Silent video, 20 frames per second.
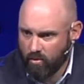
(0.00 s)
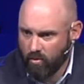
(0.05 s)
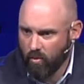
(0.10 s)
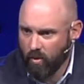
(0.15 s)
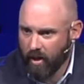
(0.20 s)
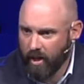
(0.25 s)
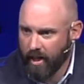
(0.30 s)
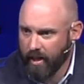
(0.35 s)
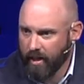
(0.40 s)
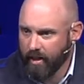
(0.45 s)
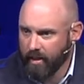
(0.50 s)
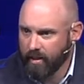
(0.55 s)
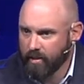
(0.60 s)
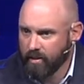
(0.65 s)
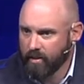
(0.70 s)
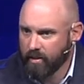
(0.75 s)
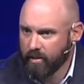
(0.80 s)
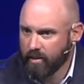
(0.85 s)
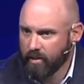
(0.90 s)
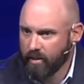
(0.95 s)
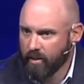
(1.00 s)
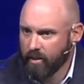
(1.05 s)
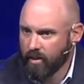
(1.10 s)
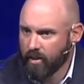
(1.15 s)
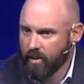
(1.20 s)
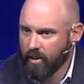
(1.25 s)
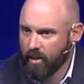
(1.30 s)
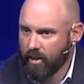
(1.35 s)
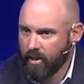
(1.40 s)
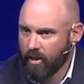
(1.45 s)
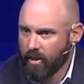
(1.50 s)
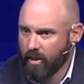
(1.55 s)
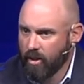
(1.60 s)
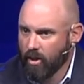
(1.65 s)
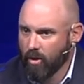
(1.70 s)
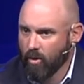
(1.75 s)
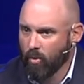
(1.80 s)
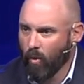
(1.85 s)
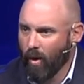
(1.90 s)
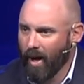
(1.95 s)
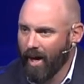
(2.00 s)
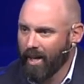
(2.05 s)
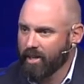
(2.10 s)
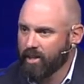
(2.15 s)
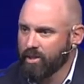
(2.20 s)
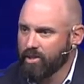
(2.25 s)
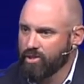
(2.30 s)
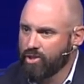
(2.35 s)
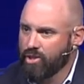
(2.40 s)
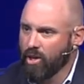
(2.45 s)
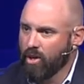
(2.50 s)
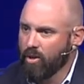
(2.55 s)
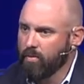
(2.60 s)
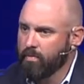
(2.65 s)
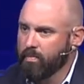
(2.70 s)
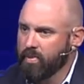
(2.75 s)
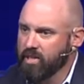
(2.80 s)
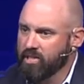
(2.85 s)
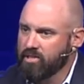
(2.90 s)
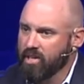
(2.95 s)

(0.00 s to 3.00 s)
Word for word: Why? Why could Job be